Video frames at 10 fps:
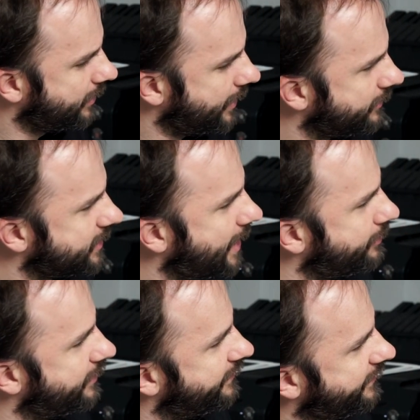Now the
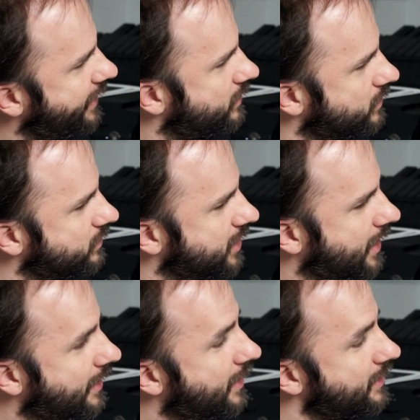depth of field,
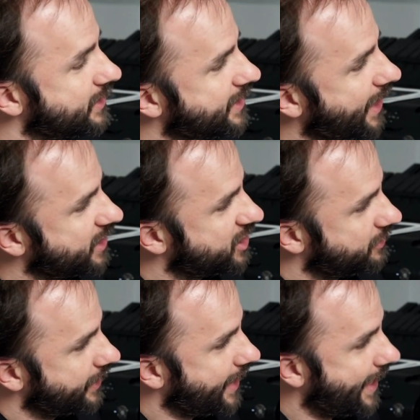the
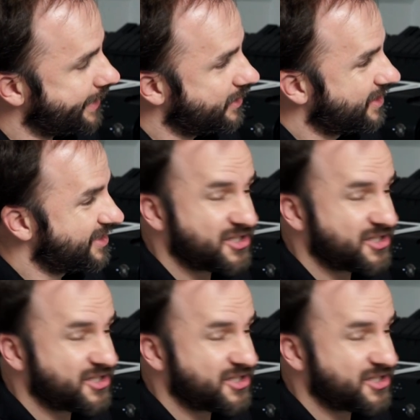texture again,